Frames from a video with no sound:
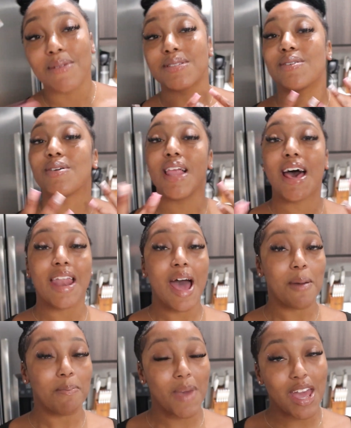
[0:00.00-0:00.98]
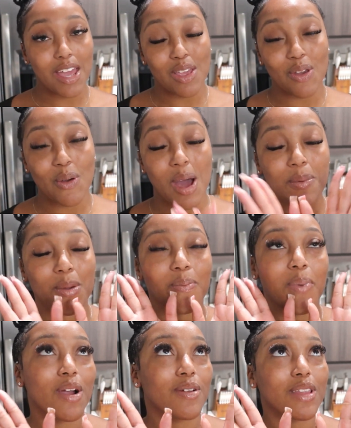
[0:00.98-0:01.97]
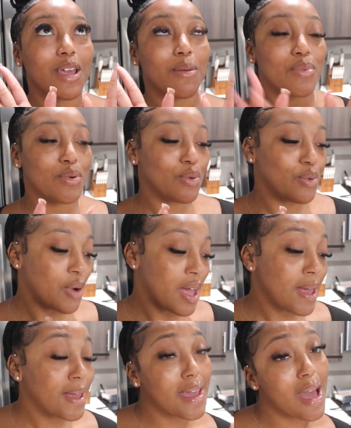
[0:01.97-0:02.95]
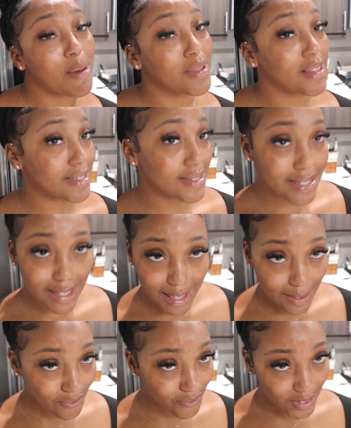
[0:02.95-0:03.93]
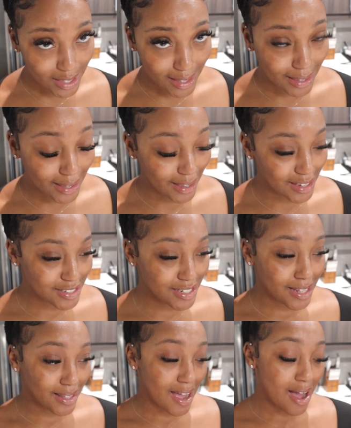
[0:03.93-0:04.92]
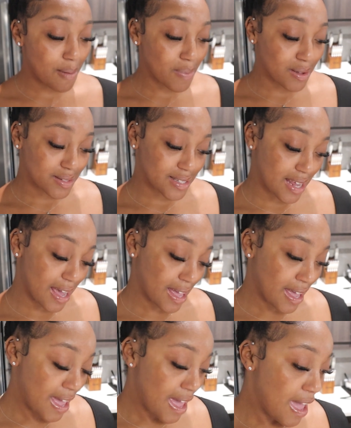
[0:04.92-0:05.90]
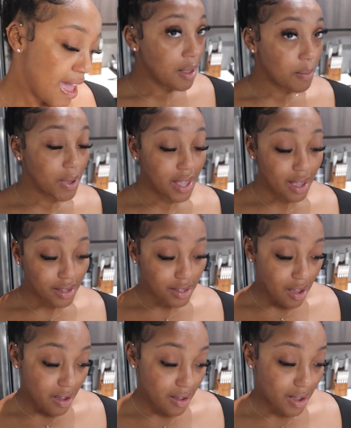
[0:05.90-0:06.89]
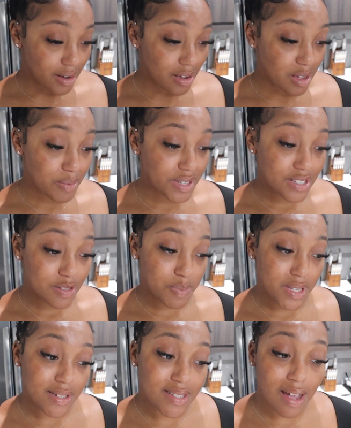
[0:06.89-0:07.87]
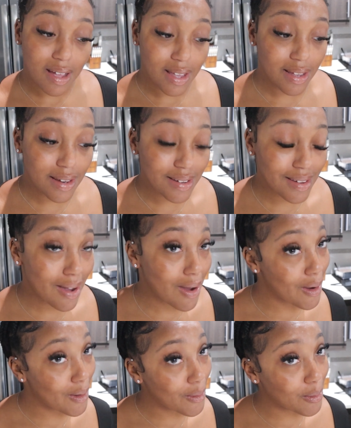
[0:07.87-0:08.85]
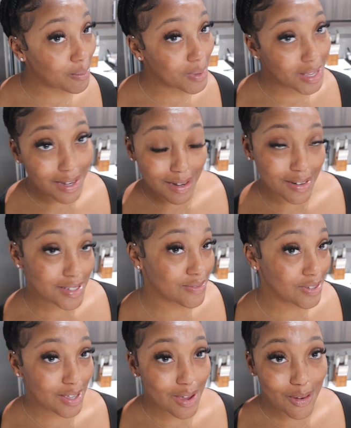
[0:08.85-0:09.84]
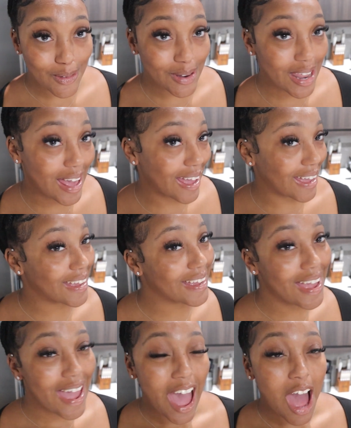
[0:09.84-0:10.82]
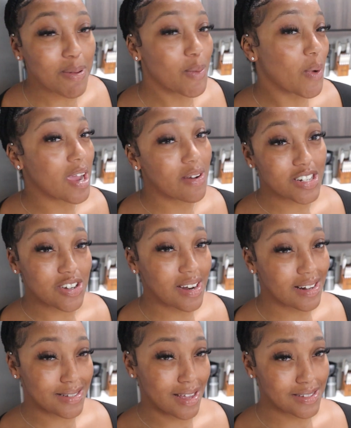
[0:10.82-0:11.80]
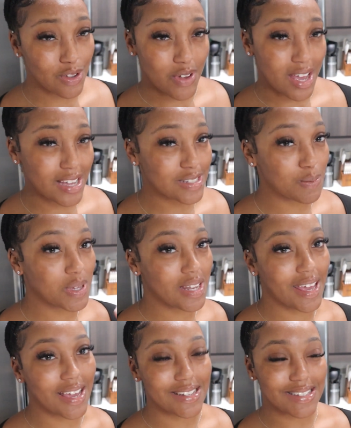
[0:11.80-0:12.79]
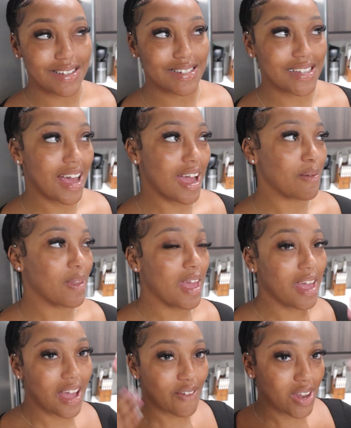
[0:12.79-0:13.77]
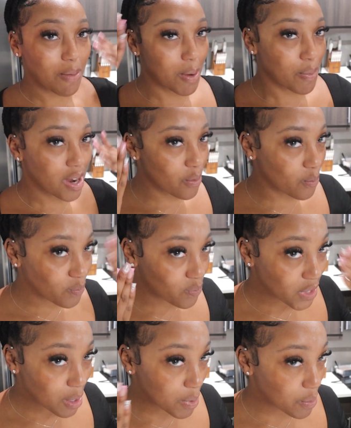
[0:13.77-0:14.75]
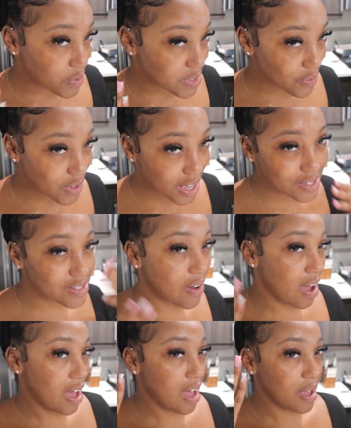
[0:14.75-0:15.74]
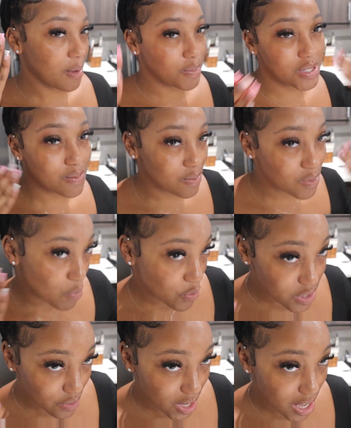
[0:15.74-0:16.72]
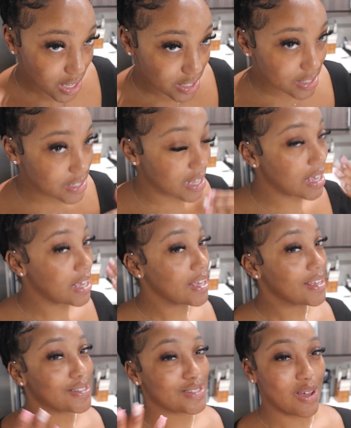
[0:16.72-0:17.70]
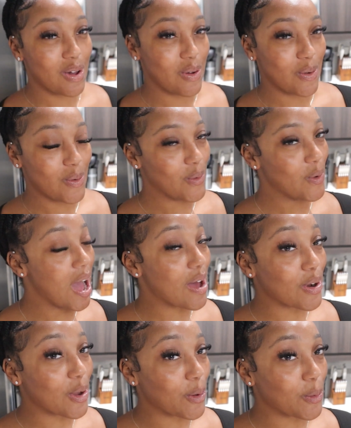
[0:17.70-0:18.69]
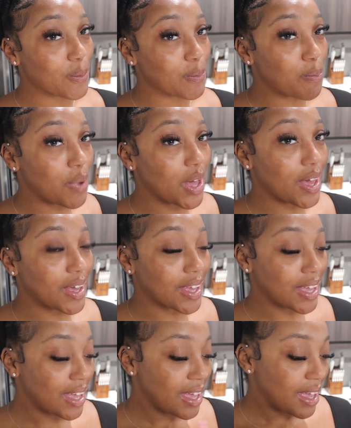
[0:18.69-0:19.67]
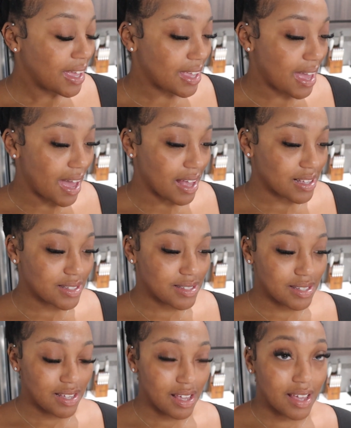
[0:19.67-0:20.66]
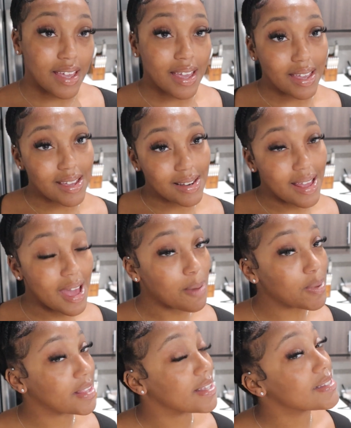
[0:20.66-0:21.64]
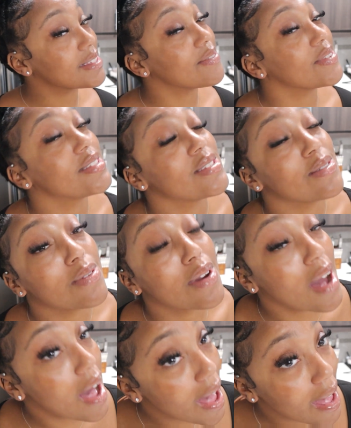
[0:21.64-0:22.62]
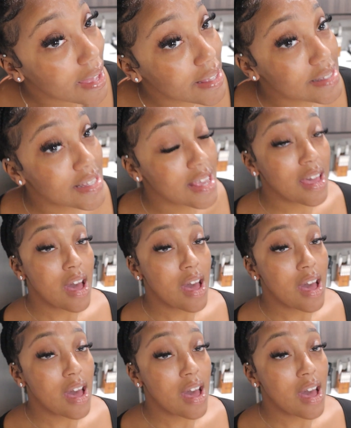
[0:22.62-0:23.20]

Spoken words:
I'm so glad I met you. Happy birthday, boo. And happy Thanksgiving. She got the combo today. But yeah, y'all, I know I've been speed talking the whole beginning of this video. Like, I've been working on trying not to talk so fast, but like at the same time, like, I feel like my brain be moving so fast, so I be moving so fast. So, but yes, again, happy Thanksgiving to you guys.